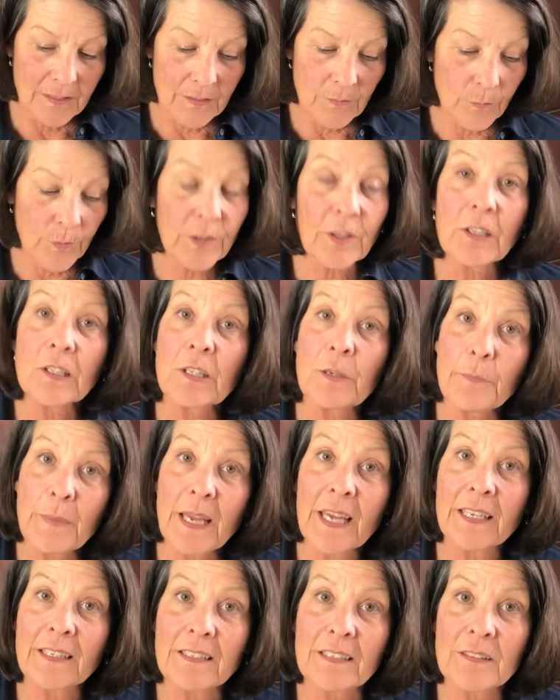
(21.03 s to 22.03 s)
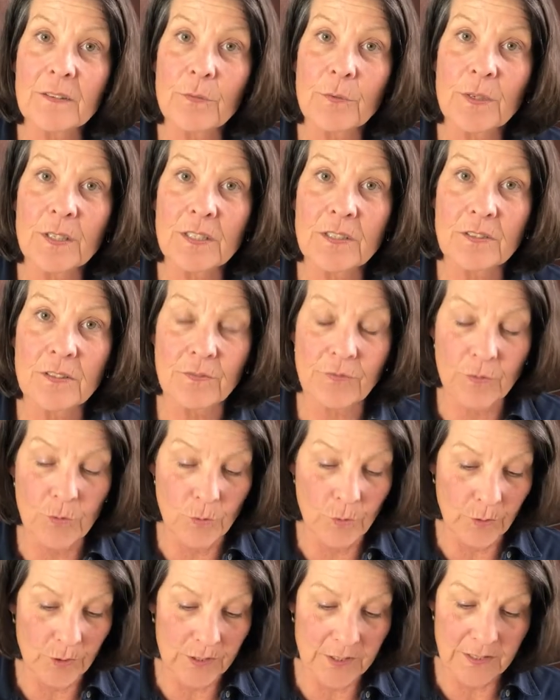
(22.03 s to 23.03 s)
with a lament, which of
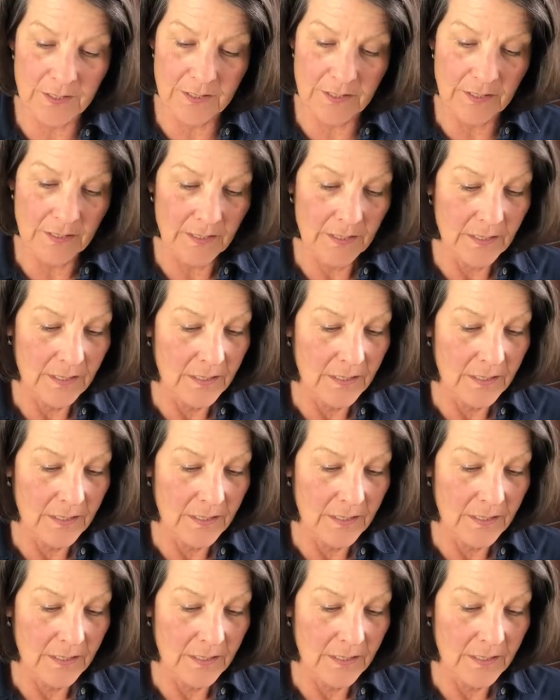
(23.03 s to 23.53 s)
course